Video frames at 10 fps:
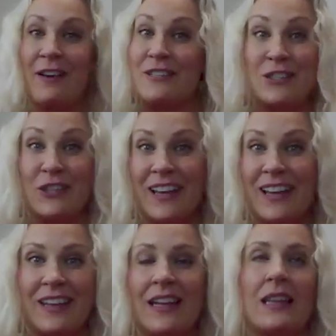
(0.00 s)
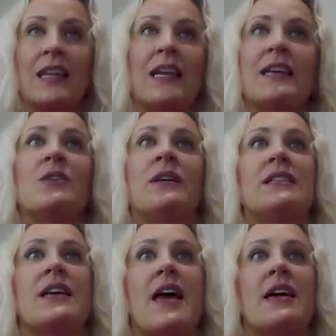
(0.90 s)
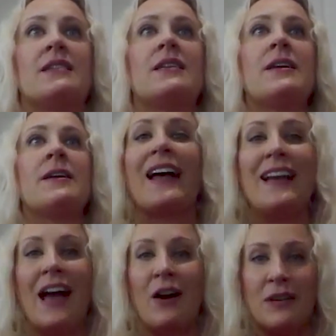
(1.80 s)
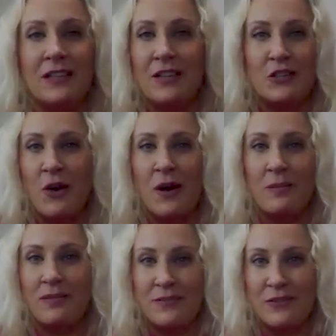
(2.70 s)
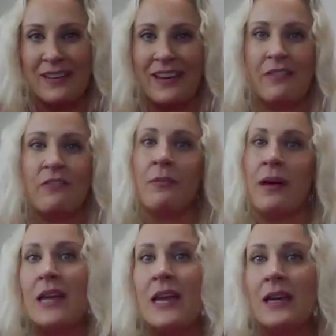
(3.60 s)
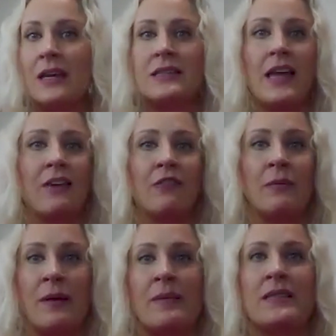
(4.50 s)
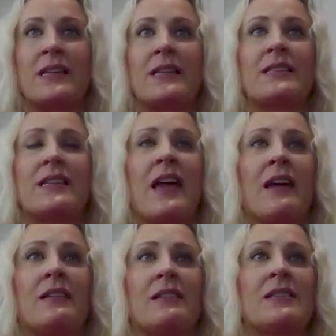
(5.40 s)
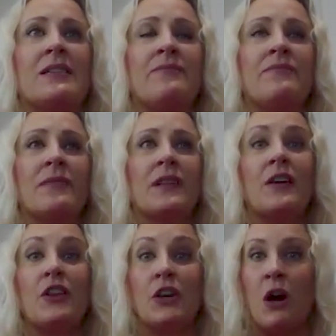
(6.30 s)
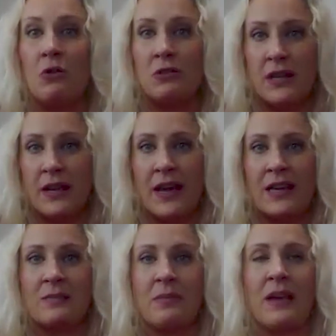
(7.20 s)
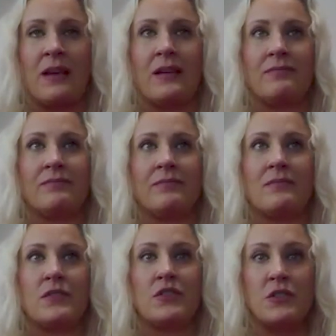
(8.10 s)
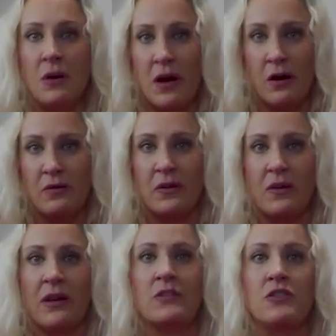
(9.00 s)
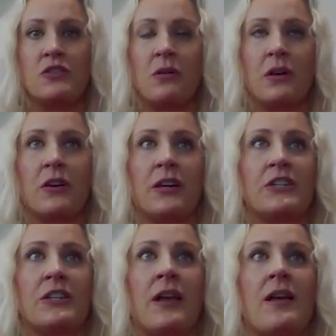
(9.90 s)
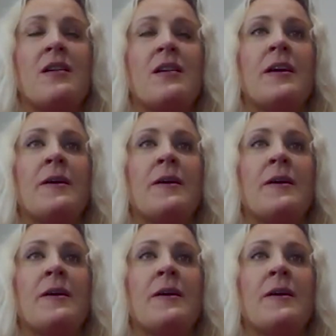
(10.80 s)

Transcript: of how it's looking that it is going to end. I now need to show up differently for my kids and for my business. And the coaching has been so helpful and so encouraging.